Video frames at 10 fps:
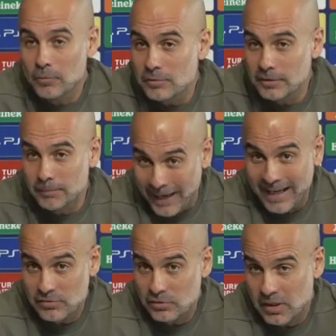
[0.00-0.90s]
Go out
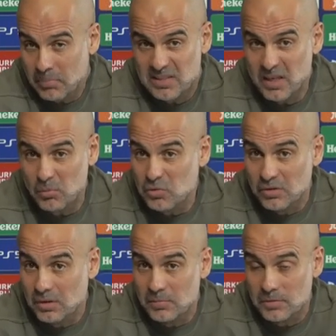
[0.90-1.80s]
onto the field,
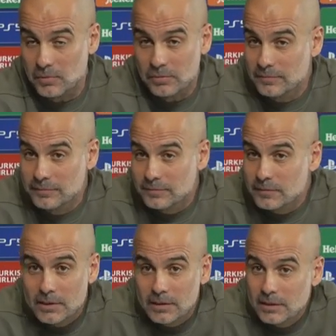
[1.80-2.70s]
play well, and that's what we'll be
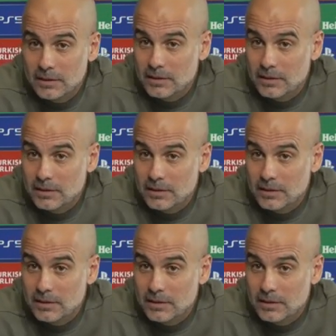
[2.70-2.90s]
trying.